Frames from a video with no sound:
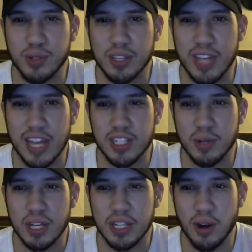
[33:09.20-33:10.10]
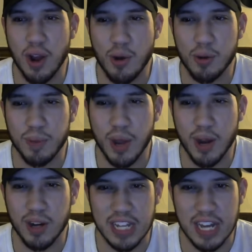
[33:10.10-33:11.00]
with like doing their own
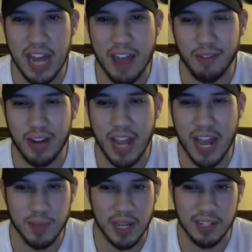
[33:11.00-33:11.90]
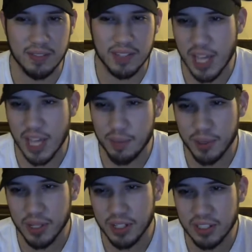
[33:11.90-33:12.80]
parts in every aspect of the skateboard.